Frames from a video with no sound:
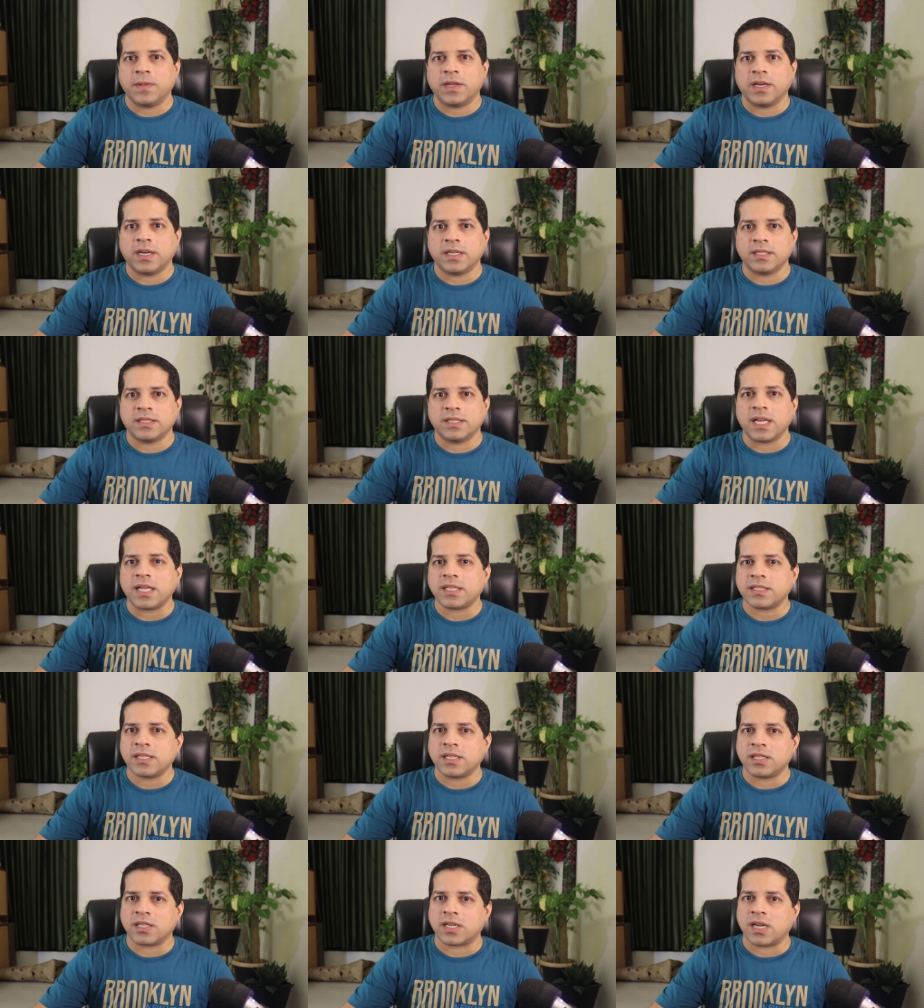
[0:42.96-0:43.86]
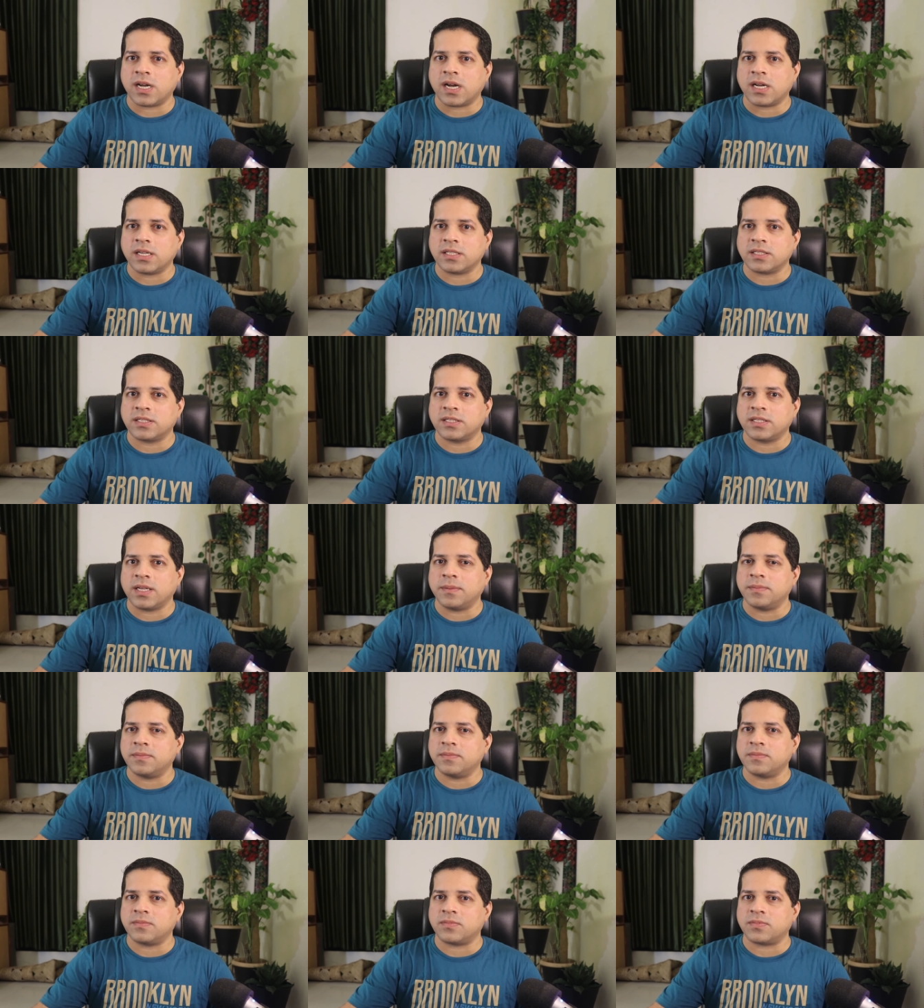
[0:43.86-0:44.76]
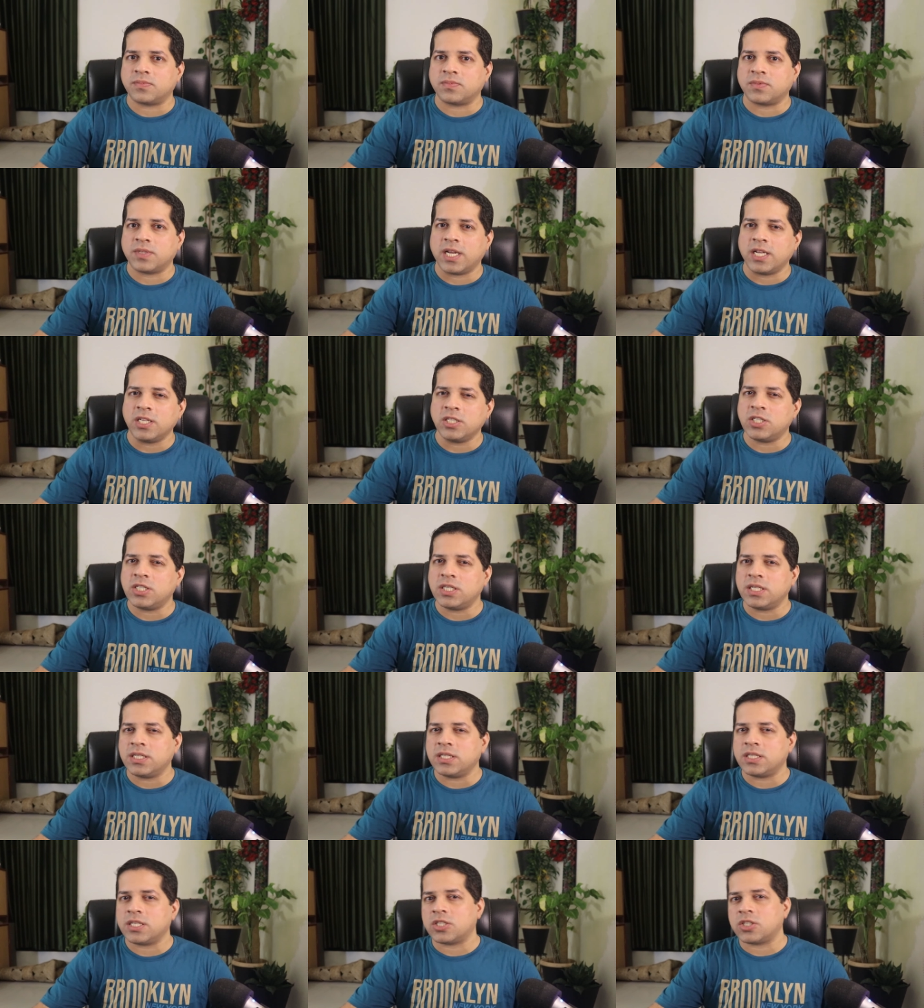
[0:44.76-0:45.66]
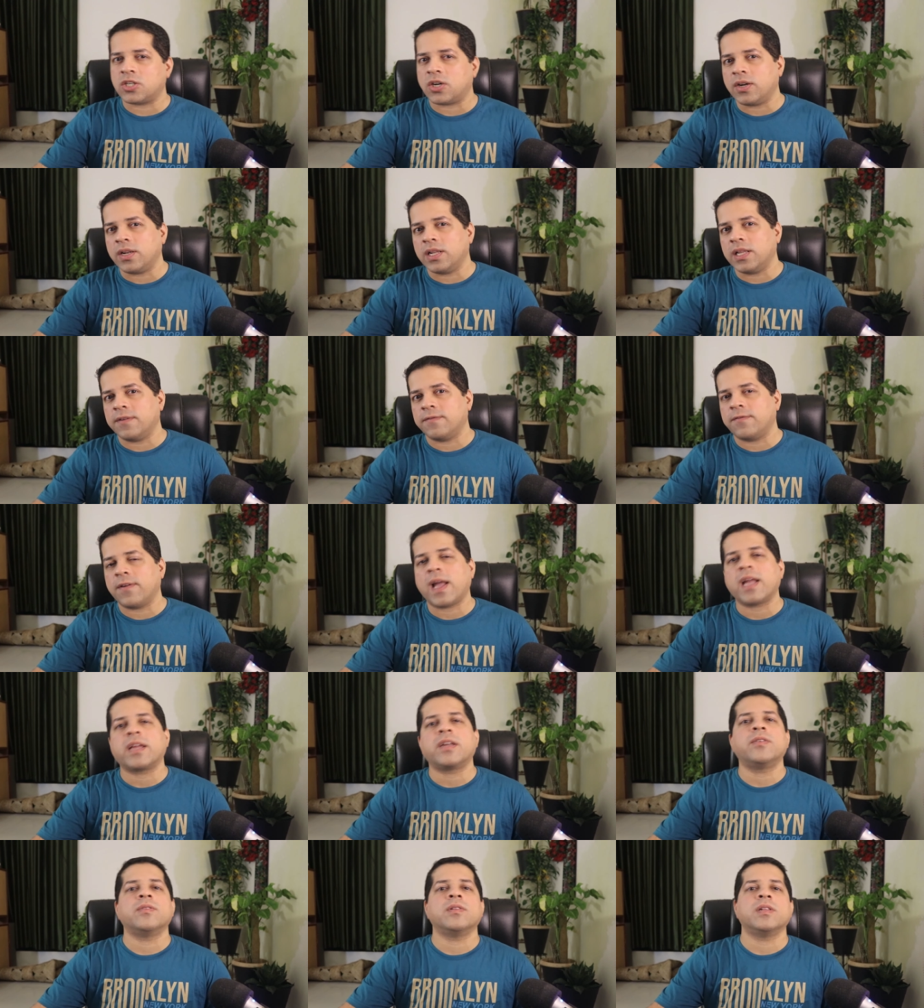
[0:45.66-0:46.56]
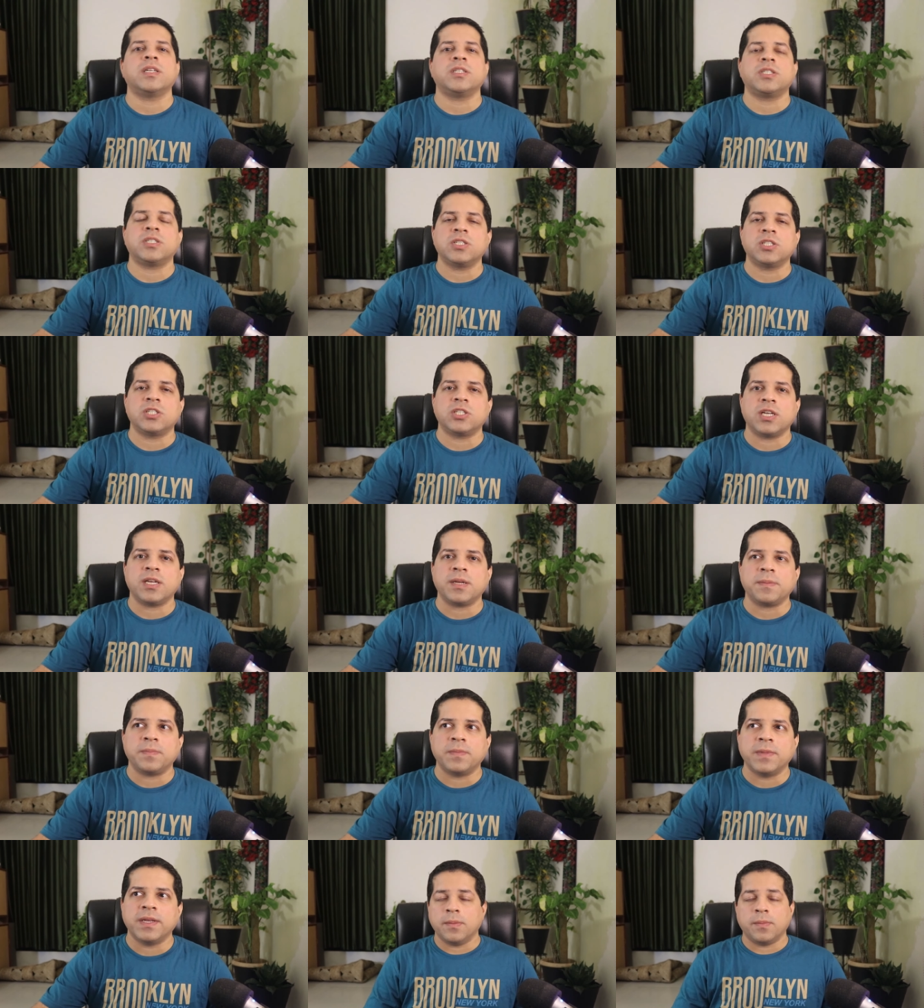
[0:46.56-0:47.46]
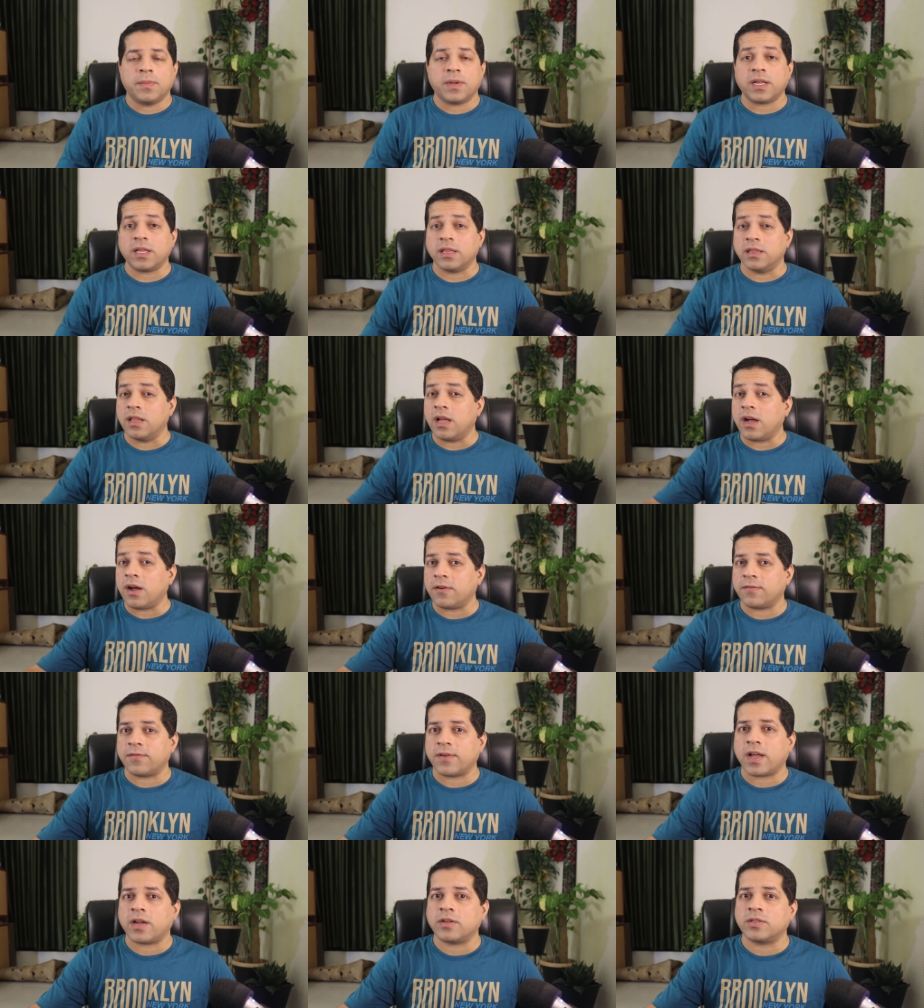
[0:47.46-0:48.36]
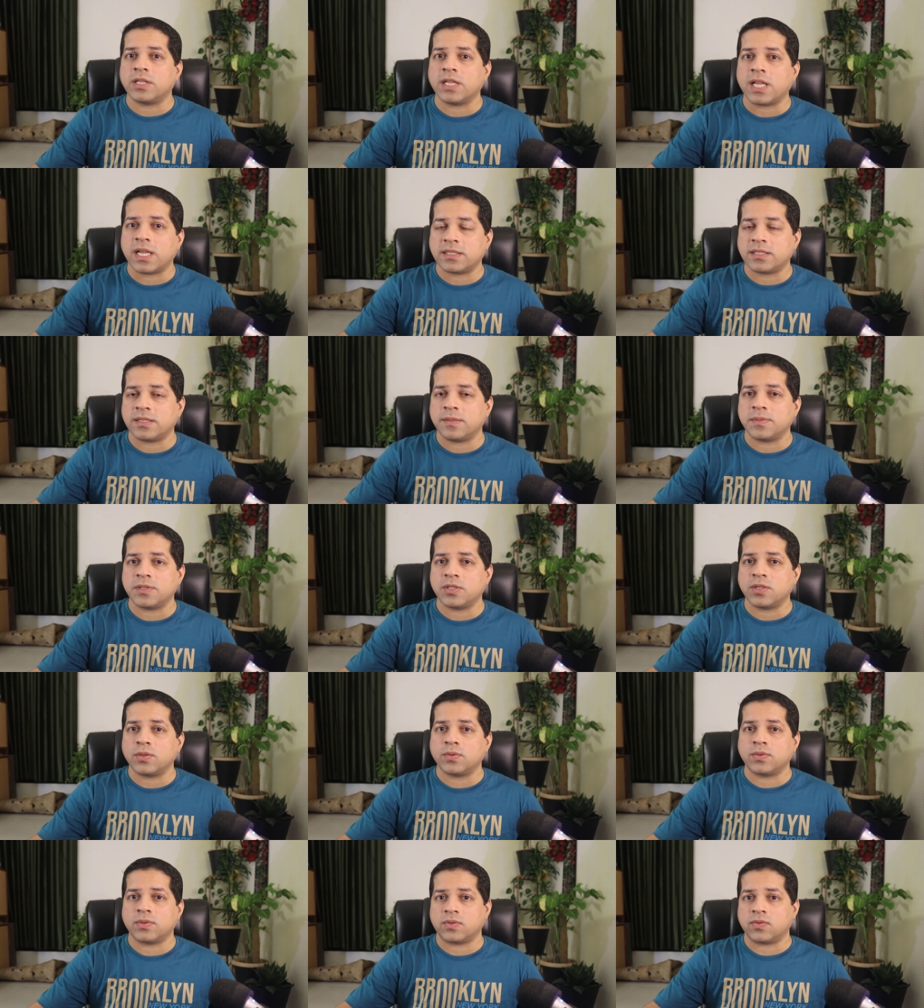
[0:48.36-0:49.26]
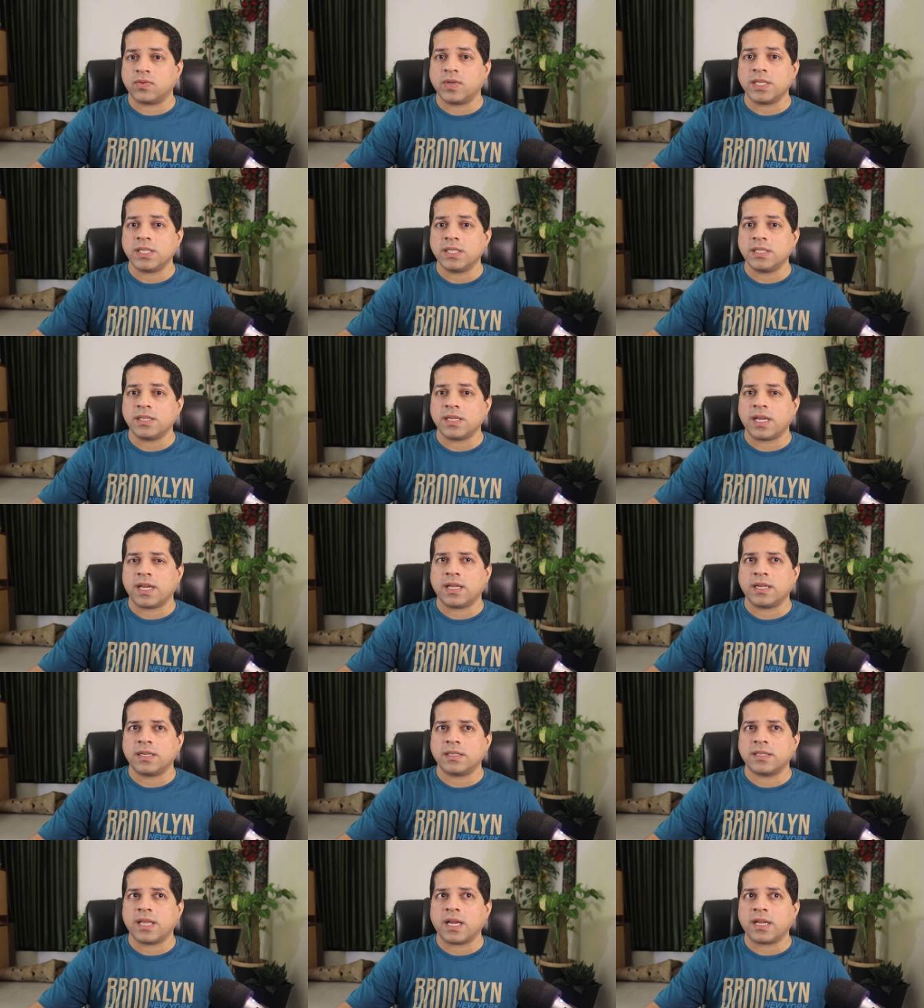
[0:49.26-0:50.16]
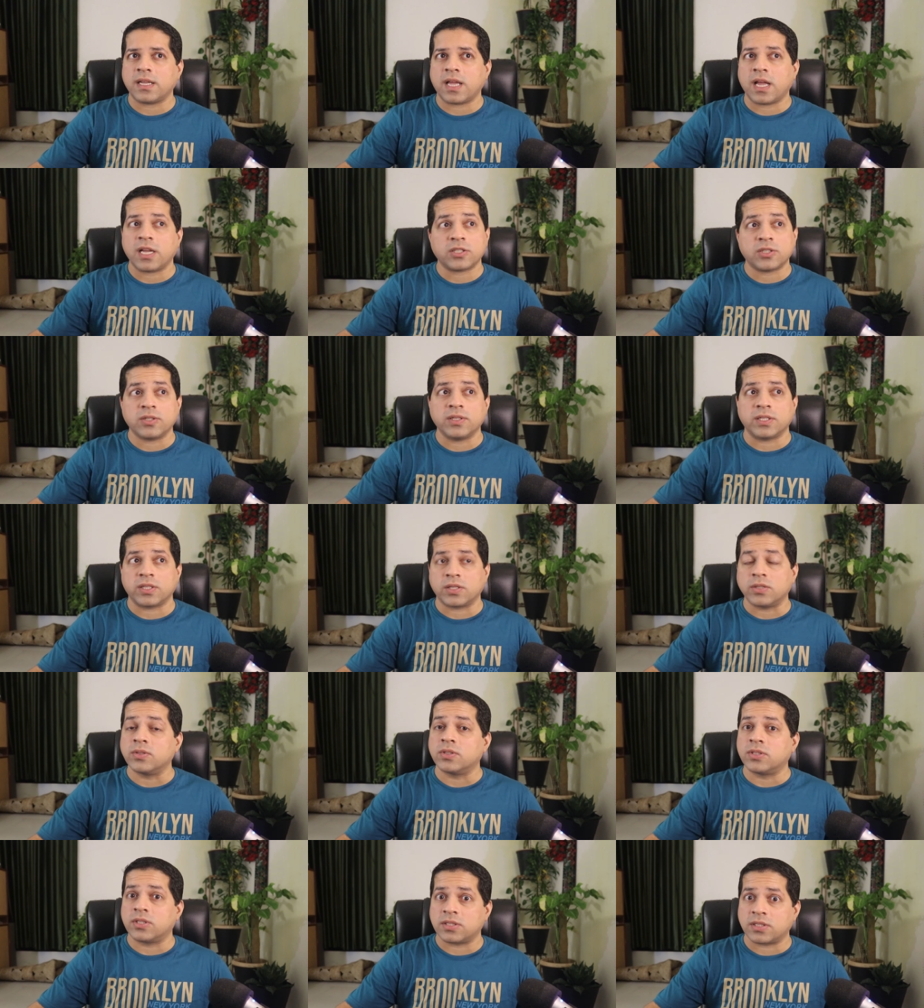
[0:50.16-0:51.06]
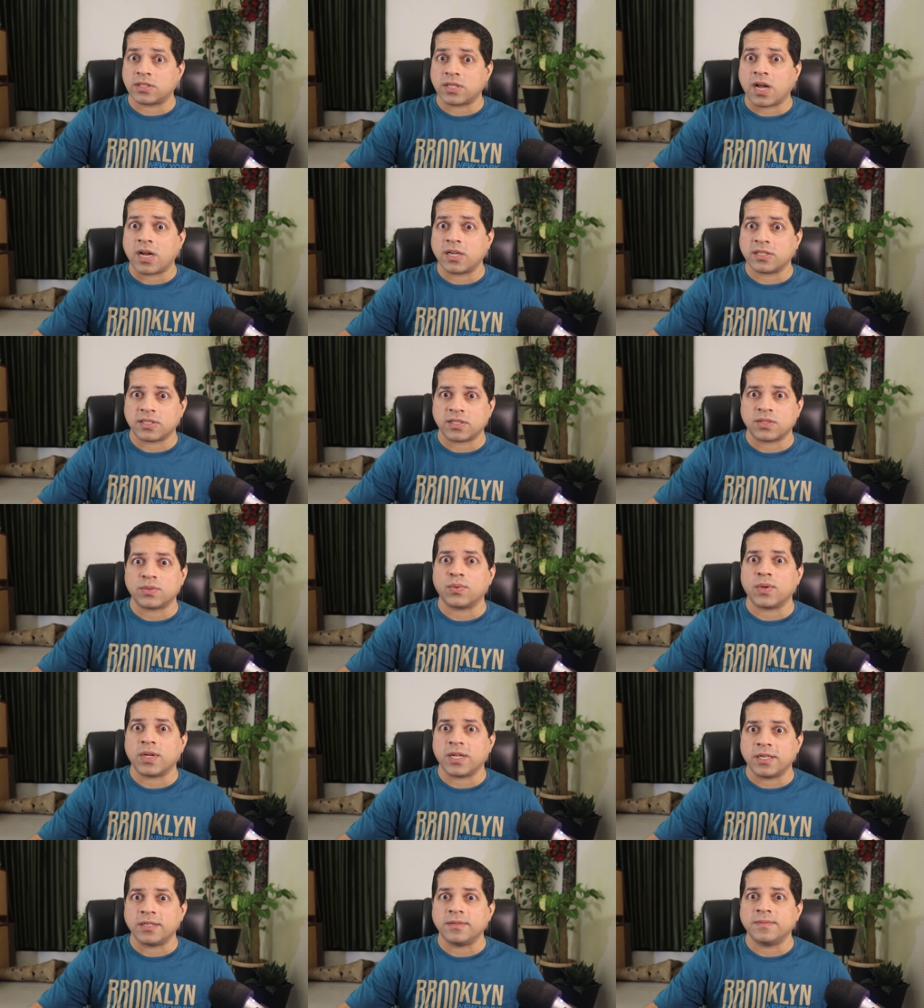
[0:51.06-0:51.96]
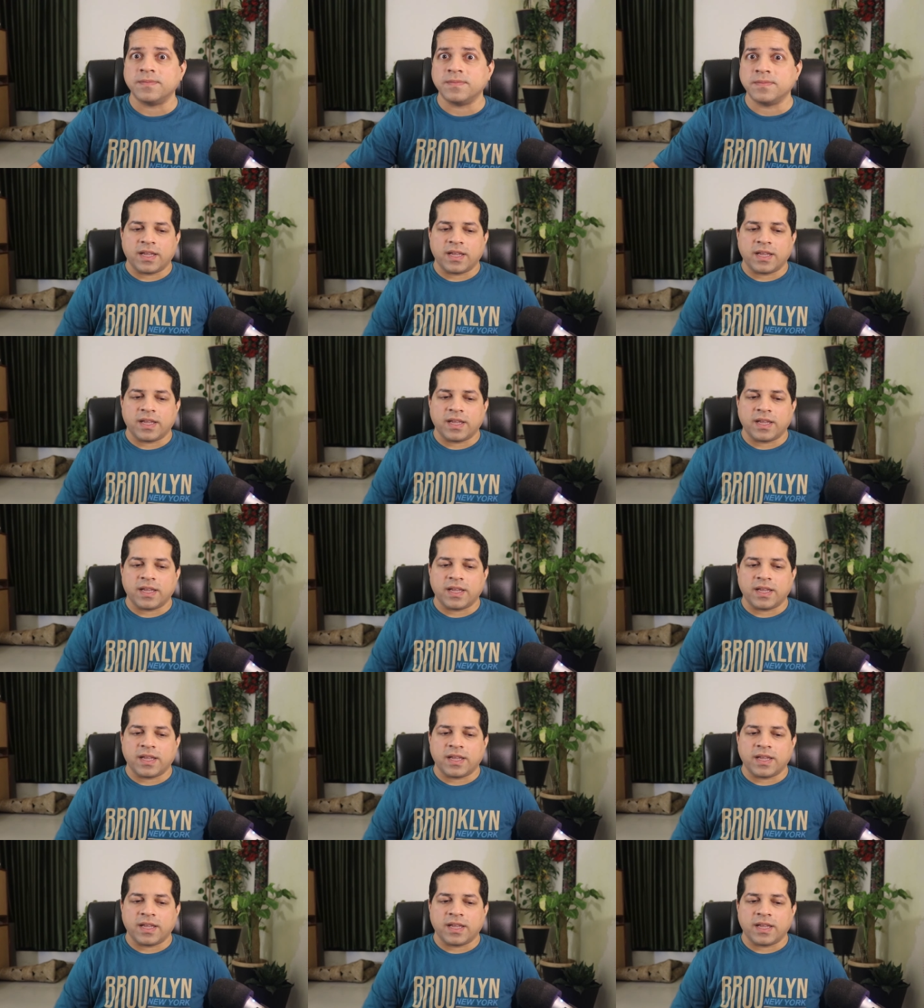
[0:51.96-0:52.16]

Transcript: Uh, that's gonna cause some tension in the Charlie-Vaggie relationship. But I love how the last episode was written, and that actually includes the songs as well.